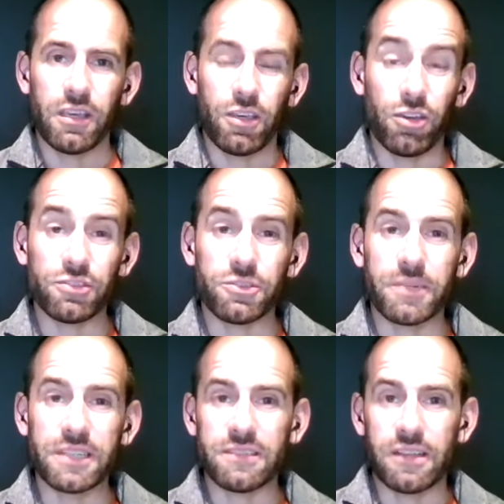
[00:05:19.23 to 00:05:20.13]

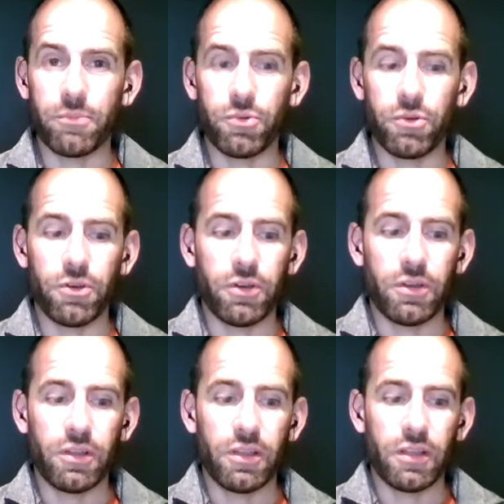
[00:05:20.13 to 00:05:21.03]
user-based input
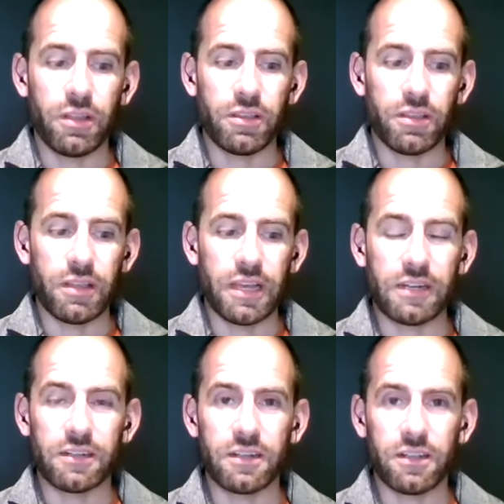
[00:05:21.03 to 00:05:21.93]
to
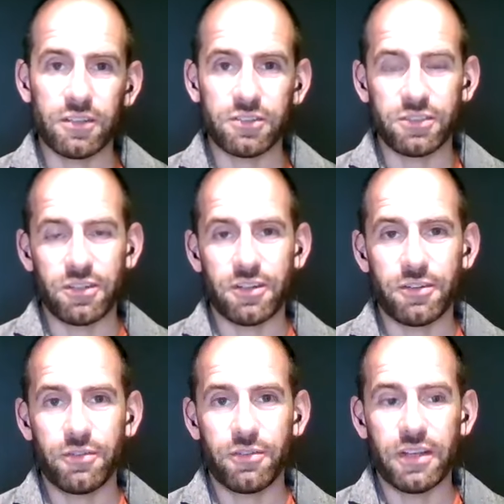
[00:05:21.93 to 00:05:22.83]
then
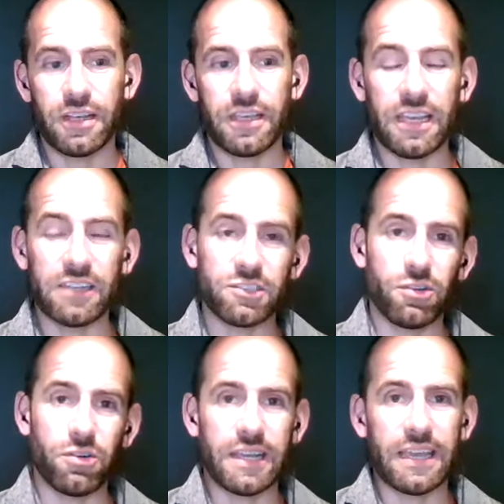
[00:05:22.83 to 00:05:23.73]
cluster case
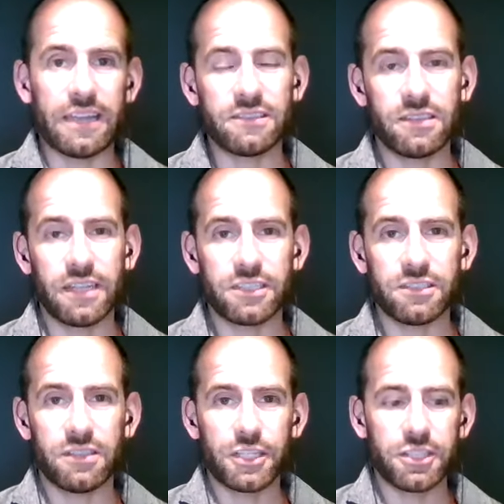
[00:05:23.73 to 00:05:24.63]
law against
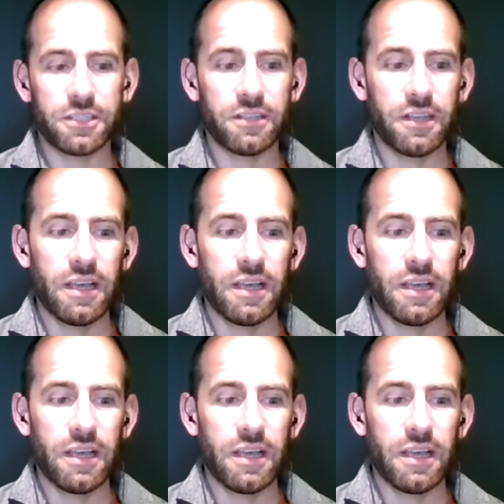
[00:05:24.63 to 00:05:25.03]
legislation.